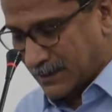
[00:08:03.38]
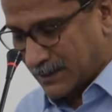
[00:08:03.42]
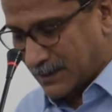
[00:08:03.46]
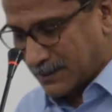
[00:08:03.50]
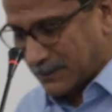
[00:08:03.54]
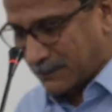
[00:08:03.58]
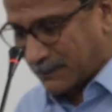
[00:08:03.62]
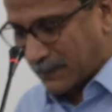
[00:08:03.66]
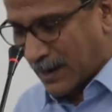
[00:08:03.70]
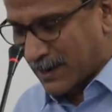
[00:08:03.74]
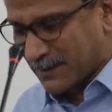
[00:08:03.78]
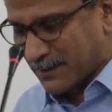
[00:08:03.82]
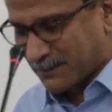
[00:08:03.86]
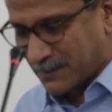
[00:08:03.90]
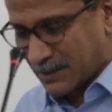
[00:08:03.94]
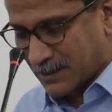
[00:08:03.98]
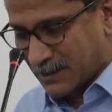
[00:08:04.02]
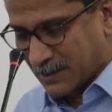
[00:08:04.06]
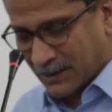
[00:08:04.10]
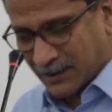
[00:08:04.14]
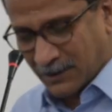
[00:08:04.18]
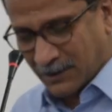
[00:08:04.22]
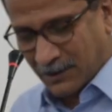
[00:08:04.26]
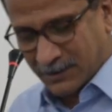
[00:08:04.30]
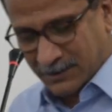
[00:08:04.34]
in the
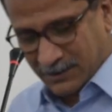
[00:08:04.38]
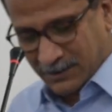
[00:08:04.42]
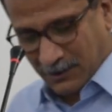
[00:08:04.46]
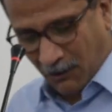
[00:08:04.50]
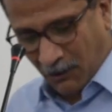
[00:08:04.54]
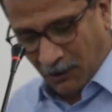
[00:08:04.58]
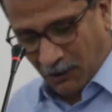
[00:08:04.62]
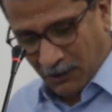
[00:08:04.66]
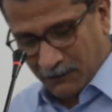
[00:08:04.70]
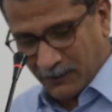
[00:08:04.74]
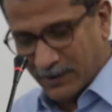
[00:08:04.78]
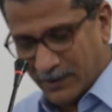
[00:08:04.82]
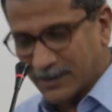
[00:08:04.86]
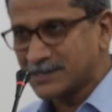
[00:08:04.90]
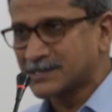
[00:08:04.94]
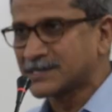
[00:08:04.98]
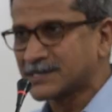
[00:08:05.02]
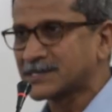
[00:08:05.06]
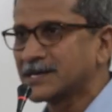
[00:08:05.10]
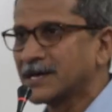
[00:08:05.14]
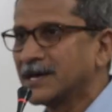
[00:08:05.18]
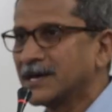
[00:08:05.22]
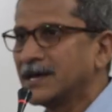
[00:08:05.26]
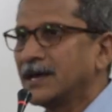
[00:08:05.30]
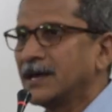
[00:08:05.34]
department and has
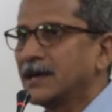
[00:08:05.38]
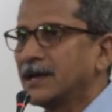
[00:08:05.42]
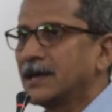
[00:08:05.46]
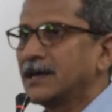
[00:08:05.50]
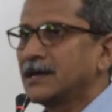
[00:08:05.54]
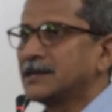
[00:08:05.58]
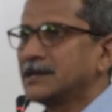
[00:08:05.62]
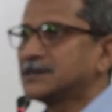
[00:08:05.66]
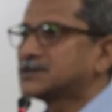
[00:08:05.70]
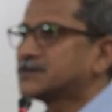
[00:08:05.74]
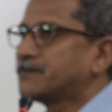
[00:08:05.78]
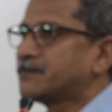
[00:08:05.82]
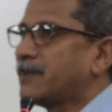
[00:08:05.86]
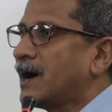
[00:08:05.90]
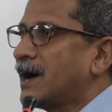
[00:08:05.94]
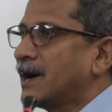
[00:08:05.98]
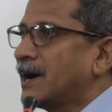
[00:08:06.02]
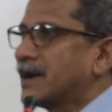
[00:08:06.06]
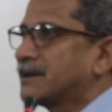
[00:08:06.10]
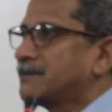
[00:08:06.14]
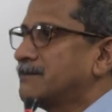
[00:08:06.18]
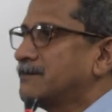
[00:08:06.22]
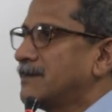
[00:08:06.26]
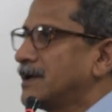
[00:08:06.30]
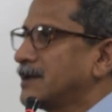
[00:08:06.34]
always
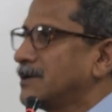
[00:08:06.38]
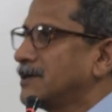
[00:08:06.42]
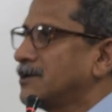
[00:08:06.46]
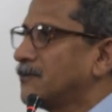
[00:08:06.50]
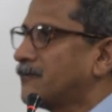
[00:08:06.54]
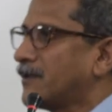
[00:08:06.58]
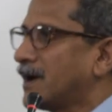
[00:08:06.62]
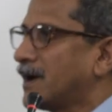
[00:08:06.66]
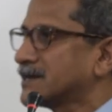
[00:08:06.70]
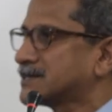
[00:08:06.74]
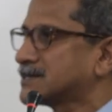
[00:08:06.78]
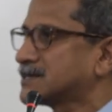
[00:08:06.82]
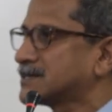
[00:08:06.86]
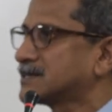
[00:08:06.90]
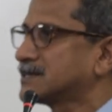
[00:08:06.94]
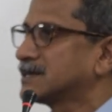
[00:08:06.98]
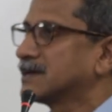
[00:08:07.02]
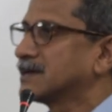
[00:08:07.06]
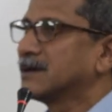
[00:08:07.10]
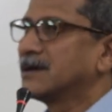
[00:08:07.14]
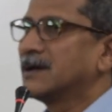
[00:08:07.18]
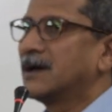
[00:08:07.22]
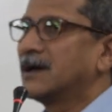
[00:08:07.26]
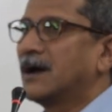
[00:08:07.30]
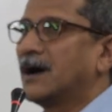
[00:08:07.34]
inspired many of us
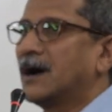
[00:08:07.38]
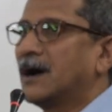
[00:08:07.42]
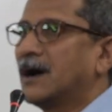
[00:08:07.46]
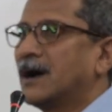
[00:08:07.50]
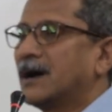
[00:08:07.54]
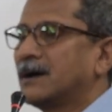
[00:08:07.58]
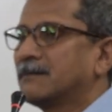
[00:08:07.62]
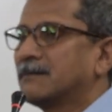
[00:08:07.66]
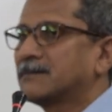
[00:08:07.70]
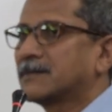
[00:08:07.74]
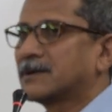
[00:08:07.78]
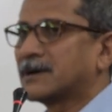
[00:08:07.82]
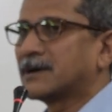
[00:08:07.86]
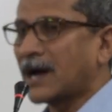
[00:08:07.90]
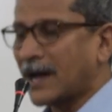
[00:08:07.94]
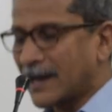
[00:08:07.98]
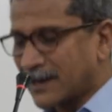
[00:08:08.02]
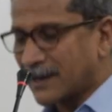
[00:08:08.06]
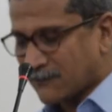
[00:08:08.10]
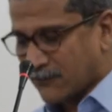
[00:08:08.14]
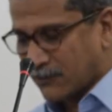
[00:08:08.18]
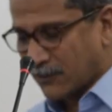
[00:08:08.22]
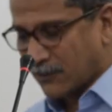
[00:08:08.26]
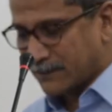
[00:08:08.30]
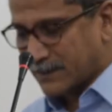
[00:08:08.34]
um,
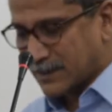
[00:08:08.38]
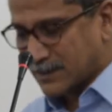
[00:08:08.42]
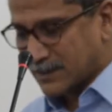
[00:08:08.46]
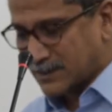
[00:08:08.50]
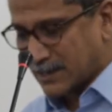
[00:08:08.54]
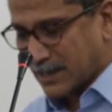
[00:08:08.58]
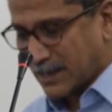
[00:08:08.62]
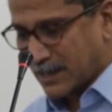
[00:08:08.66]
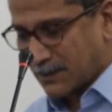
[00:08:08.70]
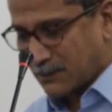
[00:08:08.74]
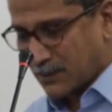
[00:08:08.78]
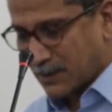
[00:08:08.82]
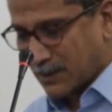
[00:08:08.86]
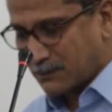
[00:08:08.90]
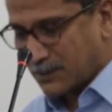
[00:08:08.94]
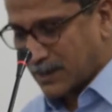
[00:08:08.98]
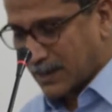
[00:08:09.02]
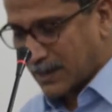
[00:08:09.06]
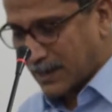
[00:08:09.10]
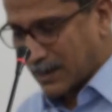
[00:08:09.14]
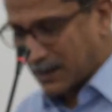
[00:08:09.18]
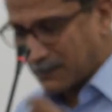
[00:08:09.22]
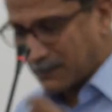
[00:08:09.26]
right from the day when we